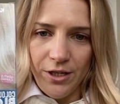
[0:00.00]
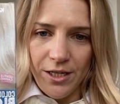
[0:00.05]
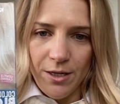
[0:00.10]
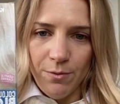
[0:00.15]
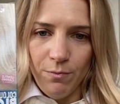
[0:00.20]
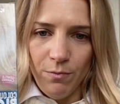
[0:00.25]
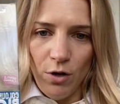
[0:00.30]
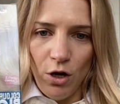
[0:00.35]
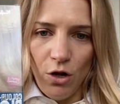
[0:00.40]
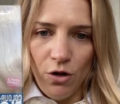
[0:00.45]

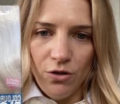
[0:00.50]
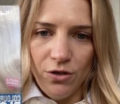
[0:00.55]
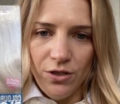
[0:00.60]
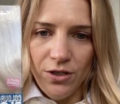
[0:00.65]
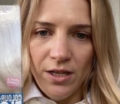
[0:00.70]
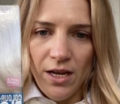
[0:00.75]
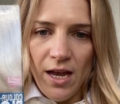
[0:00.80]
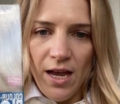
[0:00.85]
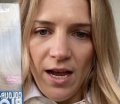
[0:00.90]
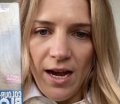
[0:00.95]
Blonde
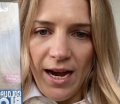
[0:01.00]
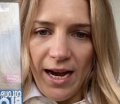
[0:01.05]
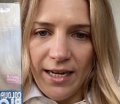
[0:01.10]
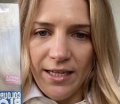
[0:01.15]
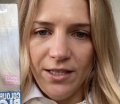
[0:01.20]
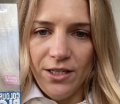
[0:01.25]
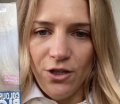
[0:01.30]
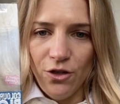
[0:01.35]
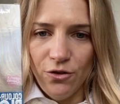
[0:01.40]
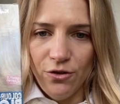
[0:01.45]

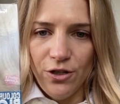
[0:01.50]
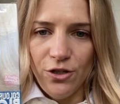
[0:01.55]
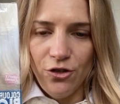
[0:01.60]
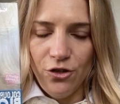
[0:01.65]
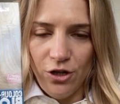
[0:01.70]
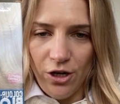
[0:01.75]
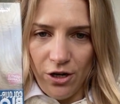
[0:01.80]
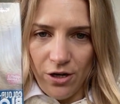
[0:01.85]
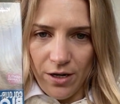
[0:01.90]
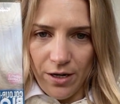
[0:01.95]
Anti-Orange
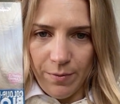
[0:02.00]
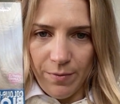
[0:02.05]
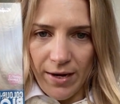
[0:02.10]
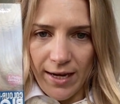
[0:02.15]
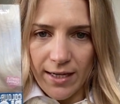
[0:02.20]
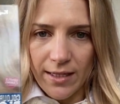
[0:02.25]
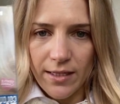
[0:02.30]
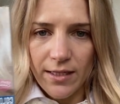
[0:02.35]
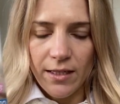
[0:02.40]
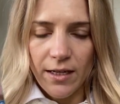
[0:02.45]
Toning
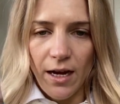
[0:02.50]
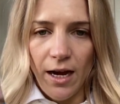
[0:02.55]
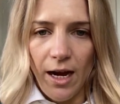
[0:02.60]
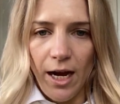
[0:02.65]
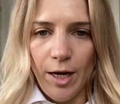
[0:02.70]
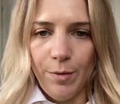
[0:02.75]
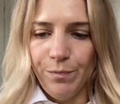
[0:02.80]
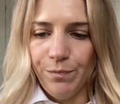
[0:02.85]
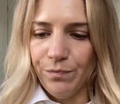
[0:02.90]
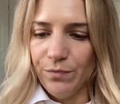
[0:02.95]
Mask.
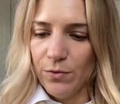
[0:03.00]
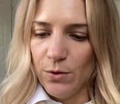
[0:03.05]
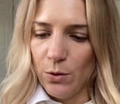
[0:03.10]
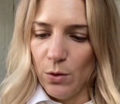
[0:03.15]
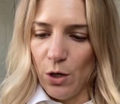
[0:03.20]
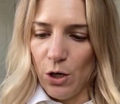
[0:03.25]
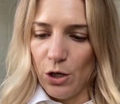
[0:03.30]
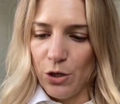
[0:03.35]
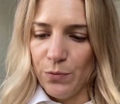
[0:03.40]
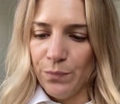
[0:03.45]

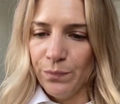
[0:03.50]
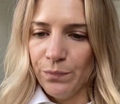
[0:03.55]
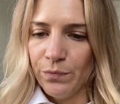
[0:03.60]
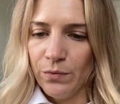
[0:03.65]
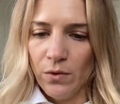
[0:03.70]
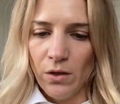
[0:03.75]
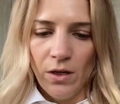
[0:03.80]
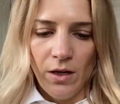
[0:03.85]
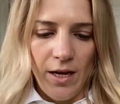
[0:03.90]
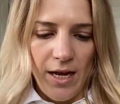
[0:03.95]
So
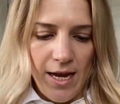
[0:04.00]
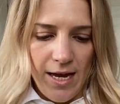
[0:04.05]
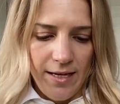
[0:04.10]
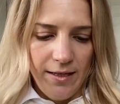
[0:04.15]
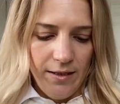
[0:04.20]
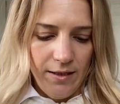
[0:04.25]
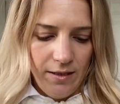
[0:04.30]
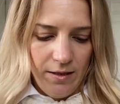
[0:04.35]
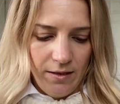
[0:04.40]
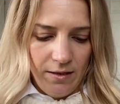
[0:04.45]

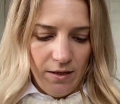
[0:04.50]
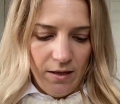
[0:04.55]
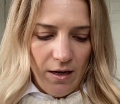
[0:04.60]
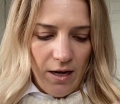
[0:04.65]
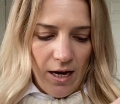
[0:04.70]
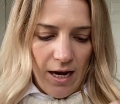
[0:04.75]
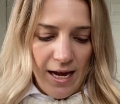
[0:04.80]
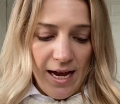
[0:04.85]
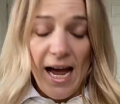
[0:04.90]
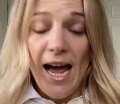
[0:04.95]
it's
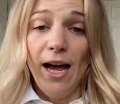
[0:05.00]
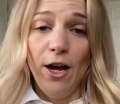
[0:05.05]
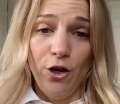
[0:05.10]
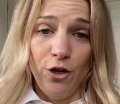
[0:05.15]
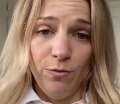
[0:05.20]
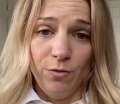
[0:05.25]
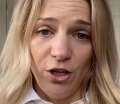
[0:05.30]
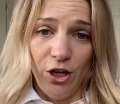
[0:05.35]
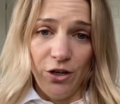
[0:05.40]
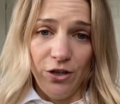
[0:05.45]

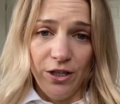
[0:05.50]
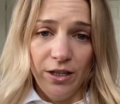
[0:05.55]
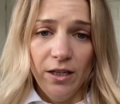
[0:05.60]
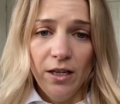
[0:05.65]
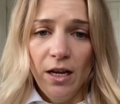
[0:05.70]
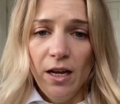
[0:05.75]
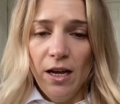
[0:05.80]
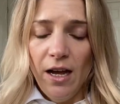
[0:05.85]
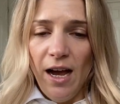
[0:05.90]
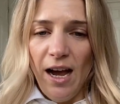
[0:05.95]
at-home toner.
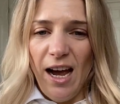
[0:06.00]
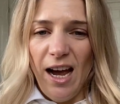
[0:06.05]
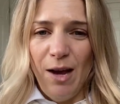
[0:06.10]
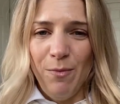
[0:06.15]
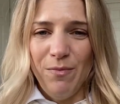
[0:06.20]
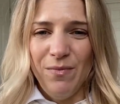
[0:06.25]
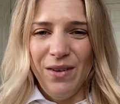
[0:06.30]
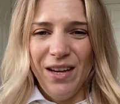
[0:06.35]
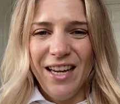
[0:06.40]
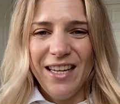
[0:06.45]

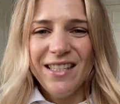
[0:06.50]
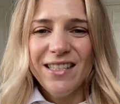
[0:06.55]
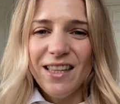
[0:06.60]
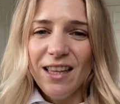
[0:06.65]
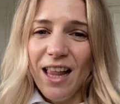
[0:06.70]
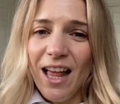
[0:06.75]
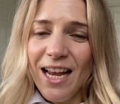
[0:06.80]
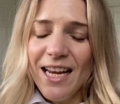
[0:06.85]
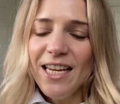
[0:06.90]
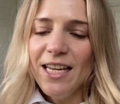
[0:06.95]
It's
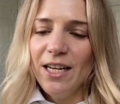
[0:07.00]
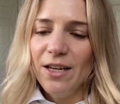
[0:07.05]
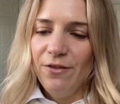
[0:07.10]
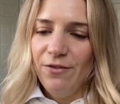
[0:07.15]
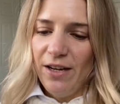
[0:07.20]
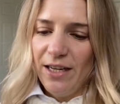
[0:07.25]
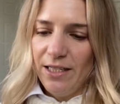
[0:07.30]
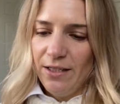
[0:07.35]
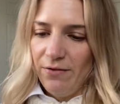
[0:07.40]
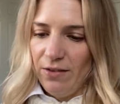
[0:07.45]
like
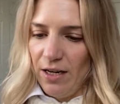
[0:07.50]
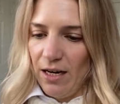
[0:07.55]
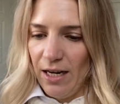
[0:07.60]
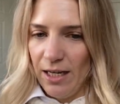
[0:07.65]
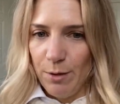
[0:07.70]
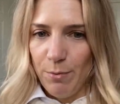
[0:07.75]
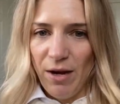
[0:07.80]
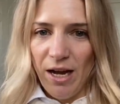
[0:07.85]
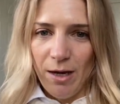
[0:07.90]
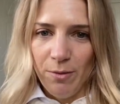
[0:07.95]
effectively like
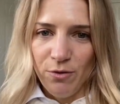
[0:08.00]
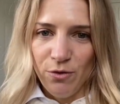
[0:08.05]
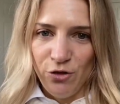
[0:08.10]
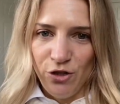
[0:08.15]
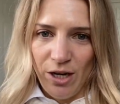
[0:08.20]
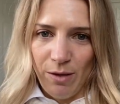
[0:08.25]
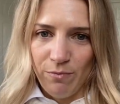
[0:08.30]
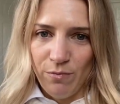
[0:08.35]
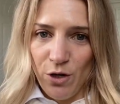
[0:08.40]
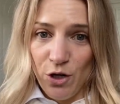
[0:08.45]
a purple
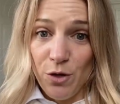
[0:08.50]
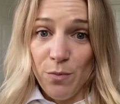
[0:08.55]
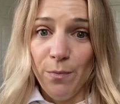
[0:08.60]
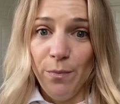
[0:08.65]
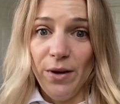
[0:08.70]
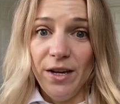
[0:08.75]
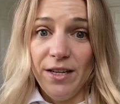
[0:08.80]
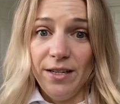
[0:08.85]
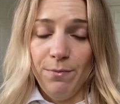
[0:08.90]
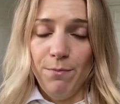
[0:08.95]
shampoo
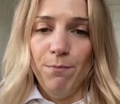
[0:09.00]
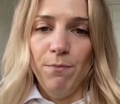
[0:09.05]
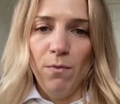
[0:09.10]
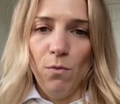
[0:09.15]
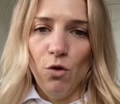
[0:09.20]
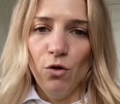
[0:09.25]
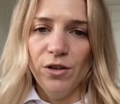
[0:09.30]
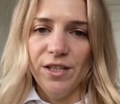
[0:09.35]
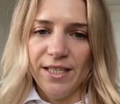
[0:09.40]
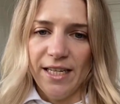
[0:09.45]
but
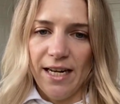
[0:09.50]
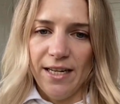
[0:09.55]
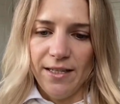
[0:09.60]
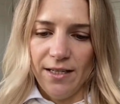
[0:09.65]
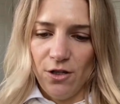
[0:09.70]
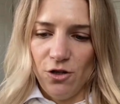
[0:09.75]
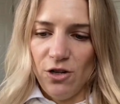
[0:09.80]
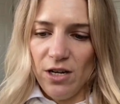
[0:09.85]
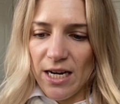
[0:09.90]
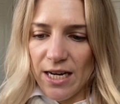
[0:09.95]
more intense,
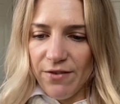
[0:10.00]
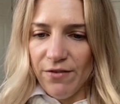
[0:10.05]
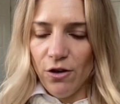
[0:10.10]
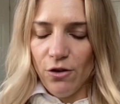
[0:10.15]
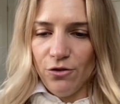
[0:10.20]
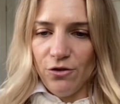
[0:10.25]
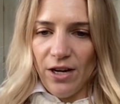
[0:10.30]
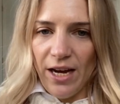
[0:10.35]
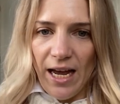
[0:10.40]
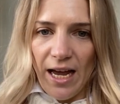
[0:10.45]
and you leave it
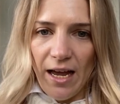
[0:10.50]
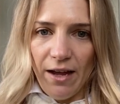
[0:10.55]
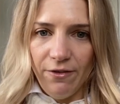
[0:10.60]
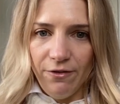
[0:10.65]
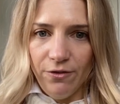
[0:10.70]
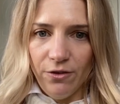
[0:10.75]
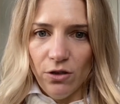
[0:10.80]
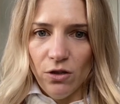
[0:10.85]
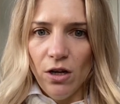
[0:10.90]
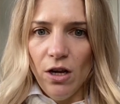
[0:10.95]
on your hair
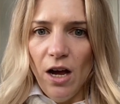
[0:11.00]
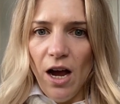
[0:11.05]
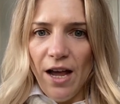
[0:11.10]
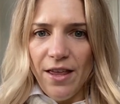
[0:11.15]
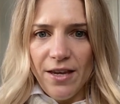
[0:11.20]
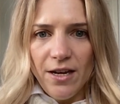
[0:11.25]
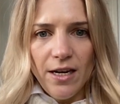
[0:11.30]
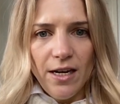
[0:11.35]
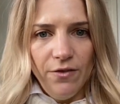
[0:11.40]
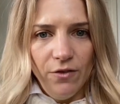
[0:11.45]
for, I
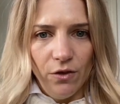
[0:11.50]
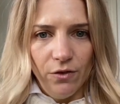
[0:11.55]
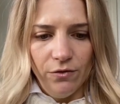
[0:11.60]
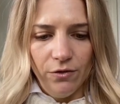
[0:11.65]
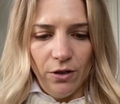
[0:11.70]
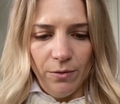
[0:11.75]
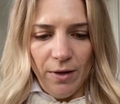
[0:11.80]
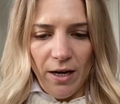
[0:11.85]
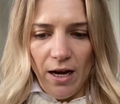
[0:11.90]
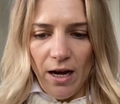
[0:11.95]
think you leave it on
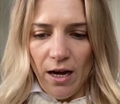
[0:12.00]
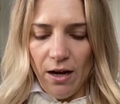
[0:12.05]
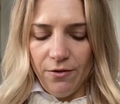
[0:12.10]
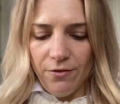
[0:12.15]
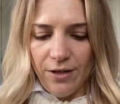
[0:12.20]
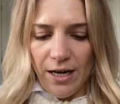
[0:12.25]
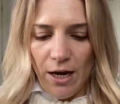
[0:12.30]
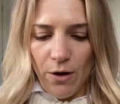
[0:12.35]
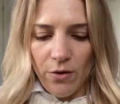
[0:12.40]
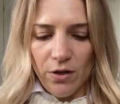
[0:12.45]
for about half
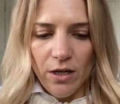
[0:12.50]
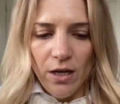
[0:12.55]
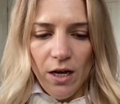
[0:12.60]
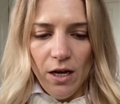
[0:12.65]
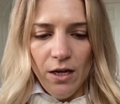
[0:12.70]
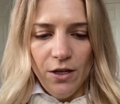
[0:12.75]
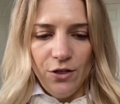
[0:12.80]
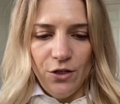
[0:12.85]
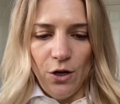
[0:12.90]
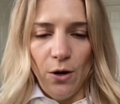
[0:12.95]
an hour.
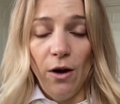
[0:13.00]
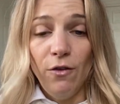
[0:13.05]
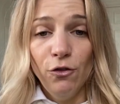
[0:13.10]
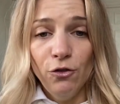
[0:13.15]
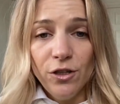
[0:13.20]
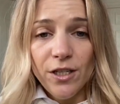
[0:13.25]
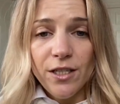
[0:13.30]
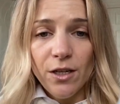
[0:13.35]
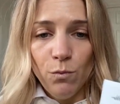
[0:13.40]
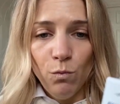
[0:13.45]
So I've
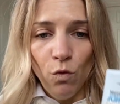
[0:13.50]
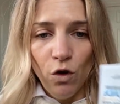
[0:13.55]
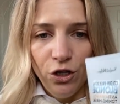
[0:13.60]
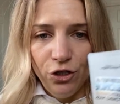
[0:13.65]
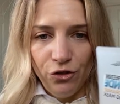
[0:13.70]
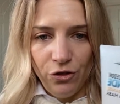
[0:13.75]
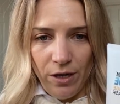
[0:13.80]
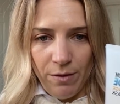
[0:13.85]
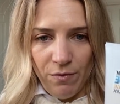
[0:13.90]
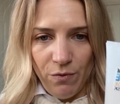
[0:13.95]
already done one
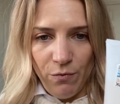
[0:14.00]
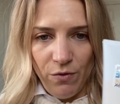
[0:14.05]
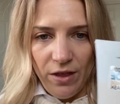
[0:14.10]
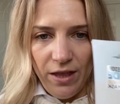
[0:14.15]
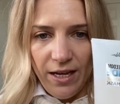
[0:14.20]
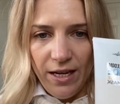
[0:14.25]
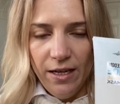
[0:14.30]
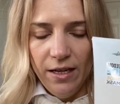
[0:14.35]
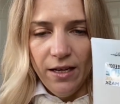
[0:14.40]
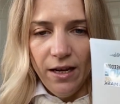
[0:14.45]
treatment with
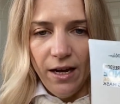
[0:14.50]
it.